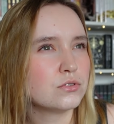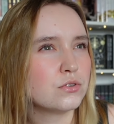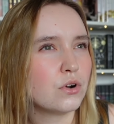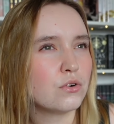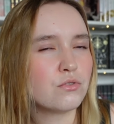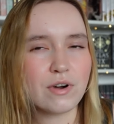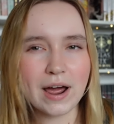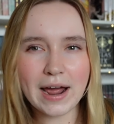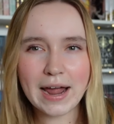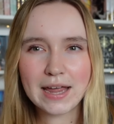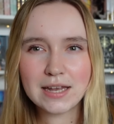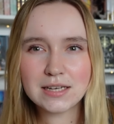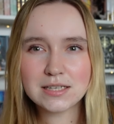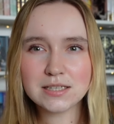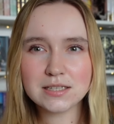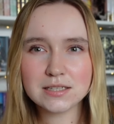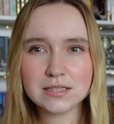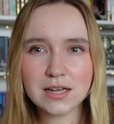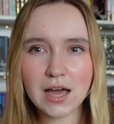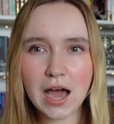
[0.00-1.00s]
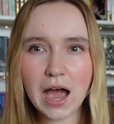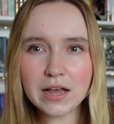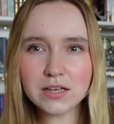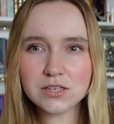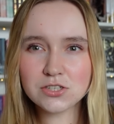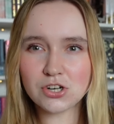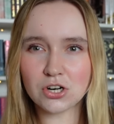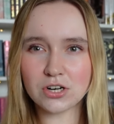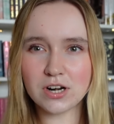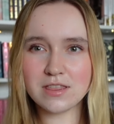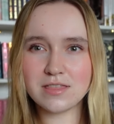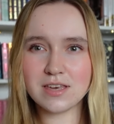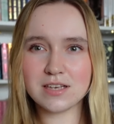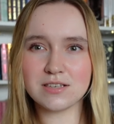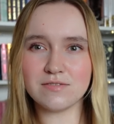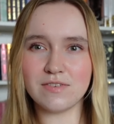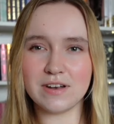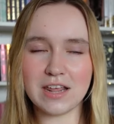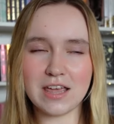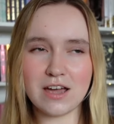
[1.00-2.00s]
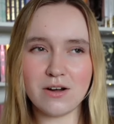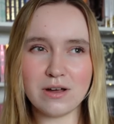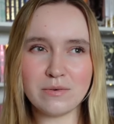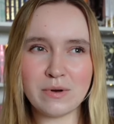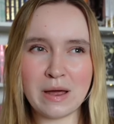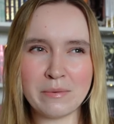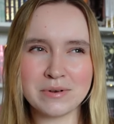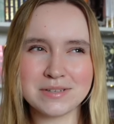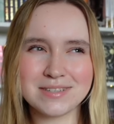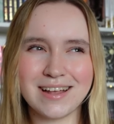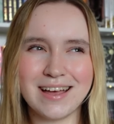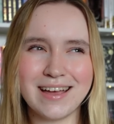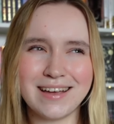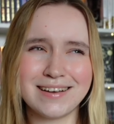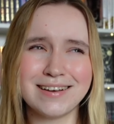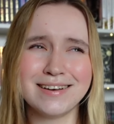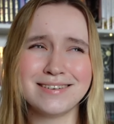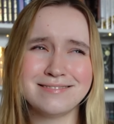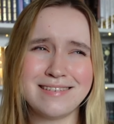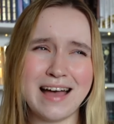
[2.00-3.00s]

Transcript: Right? I started this video and I was like,